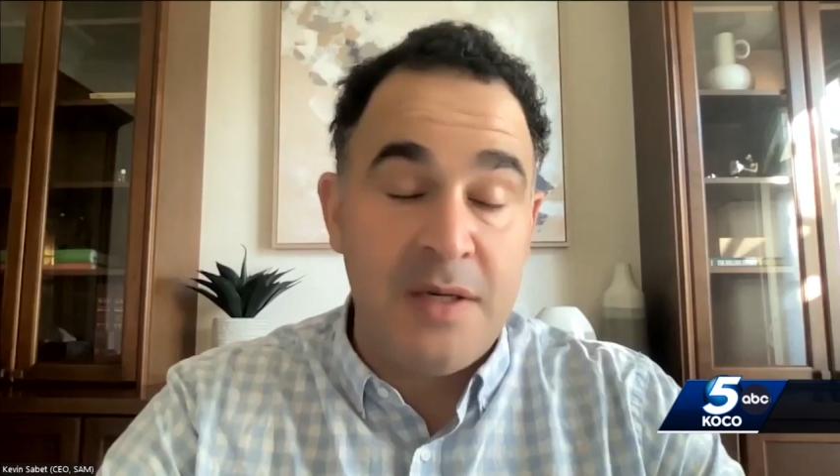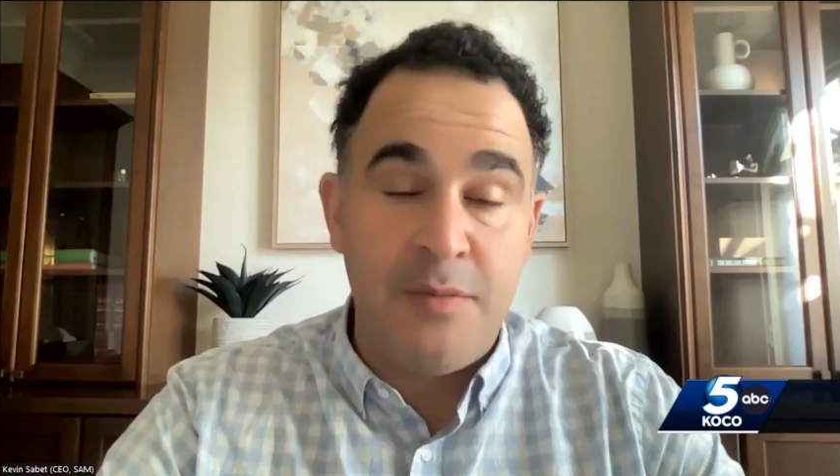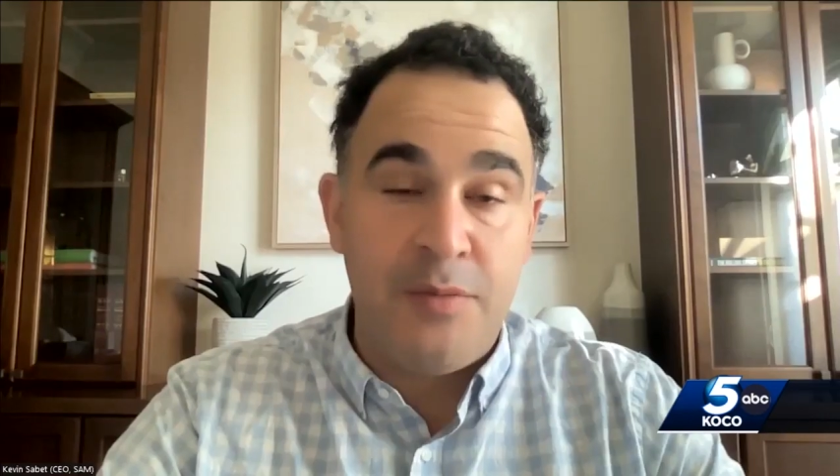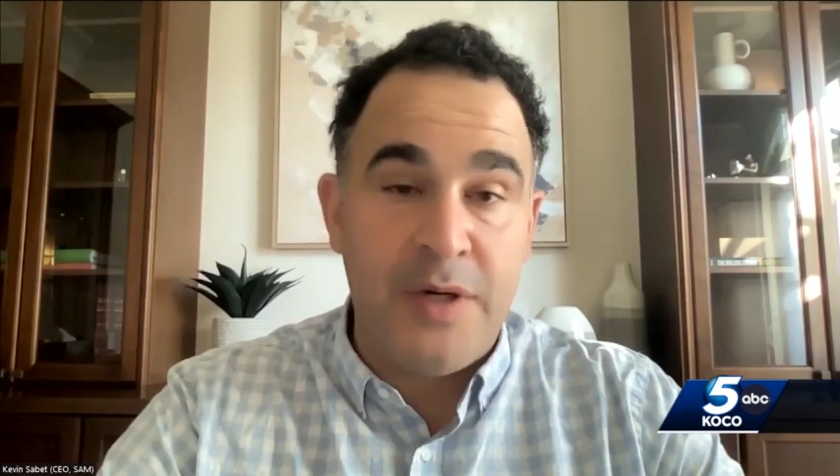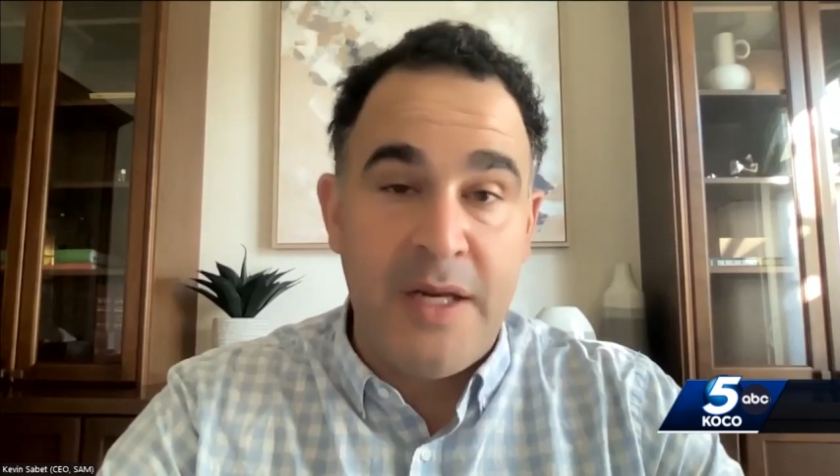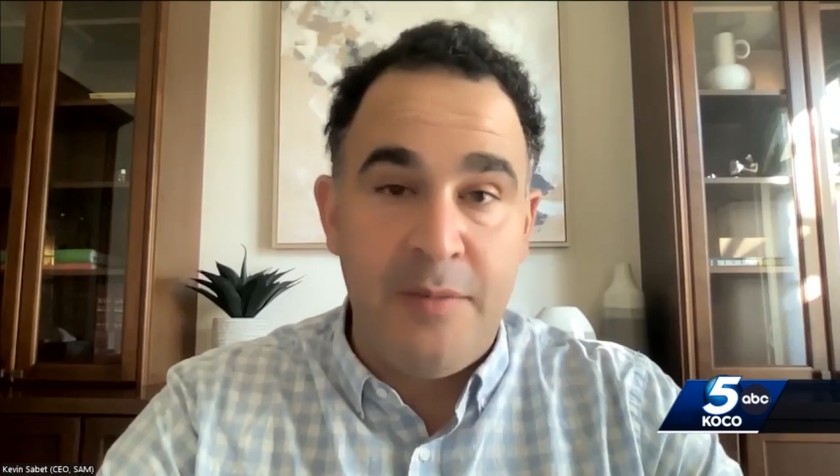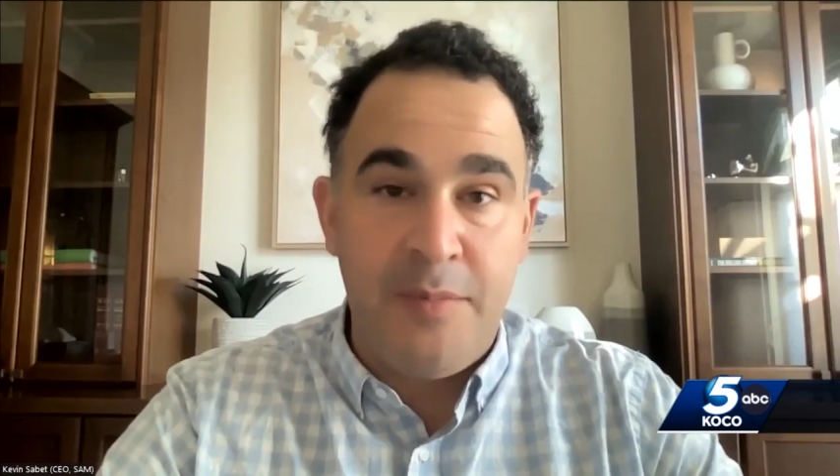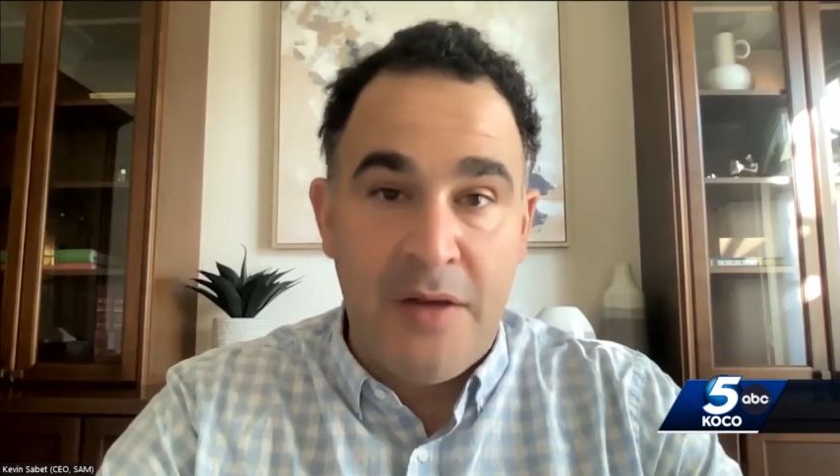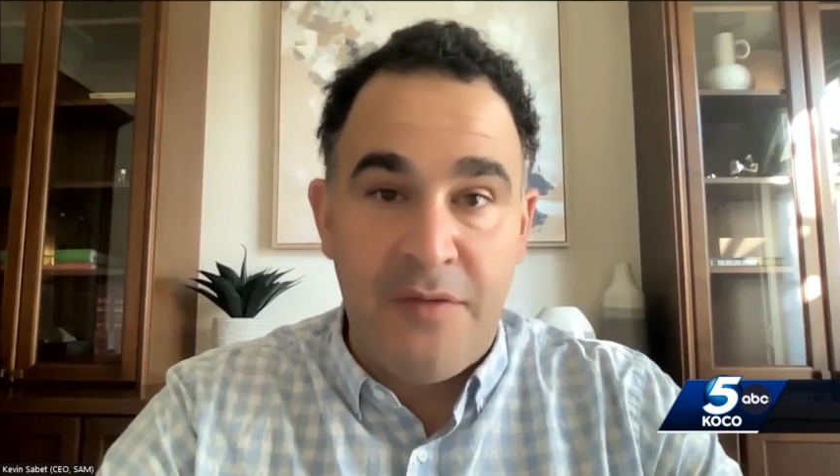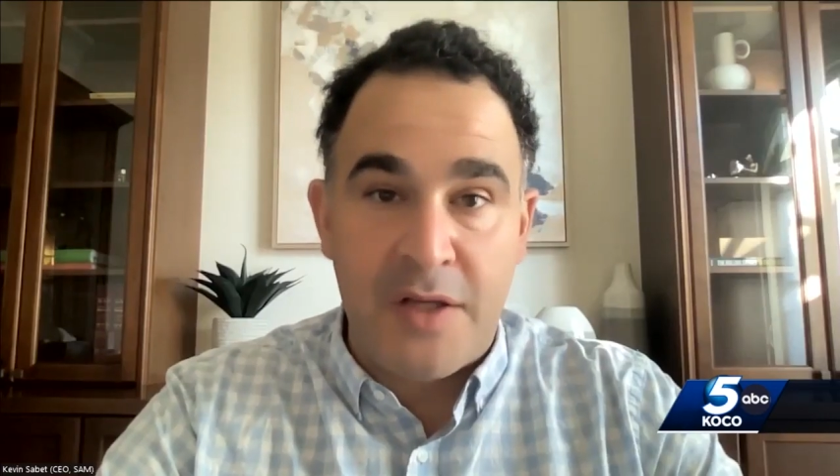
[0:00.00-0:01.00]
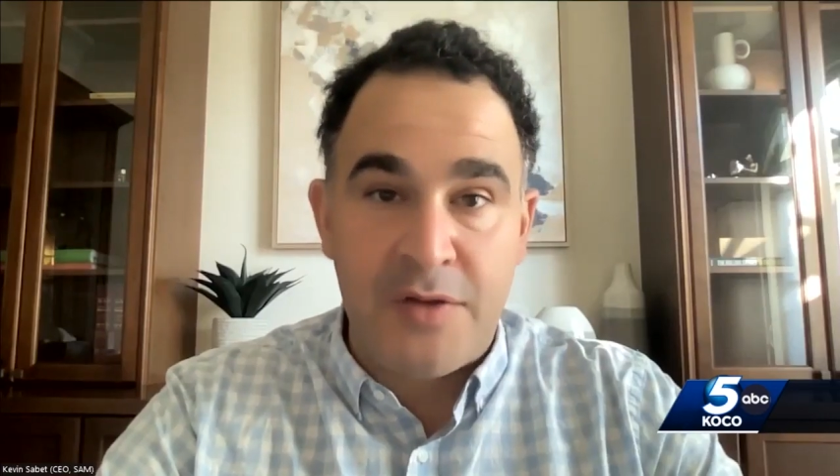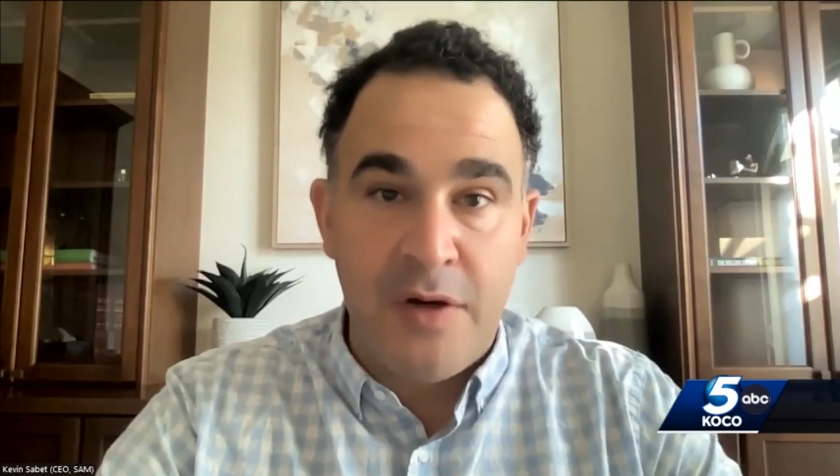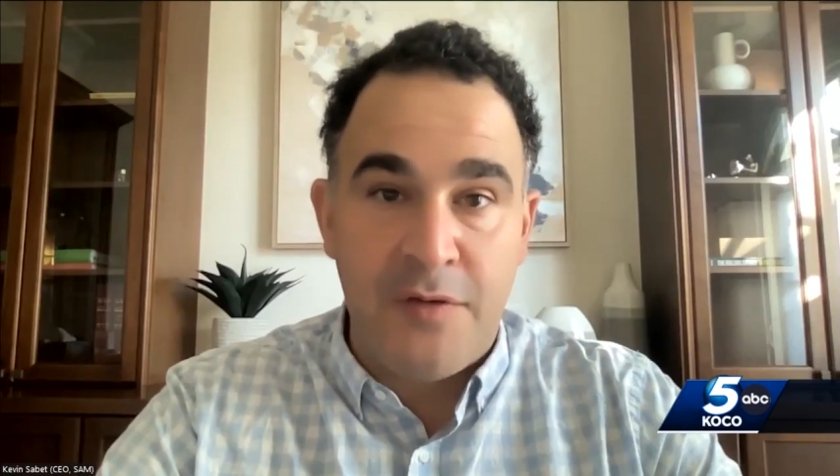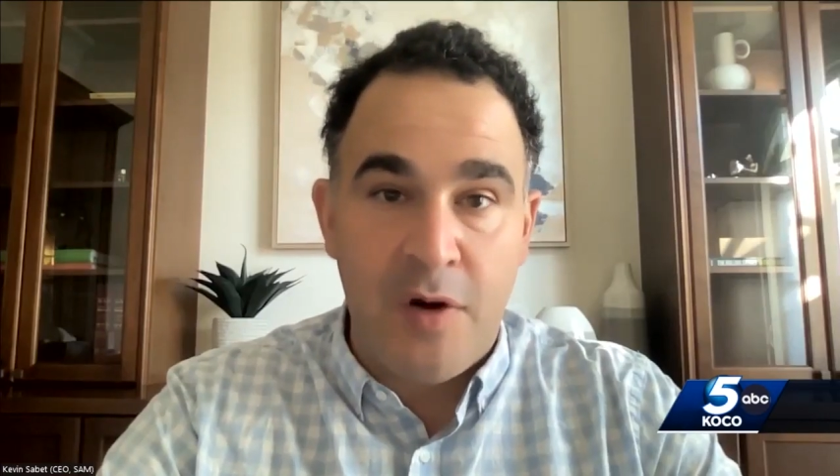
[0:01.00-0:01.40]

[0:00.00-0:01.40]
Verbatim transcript: a pretty big victory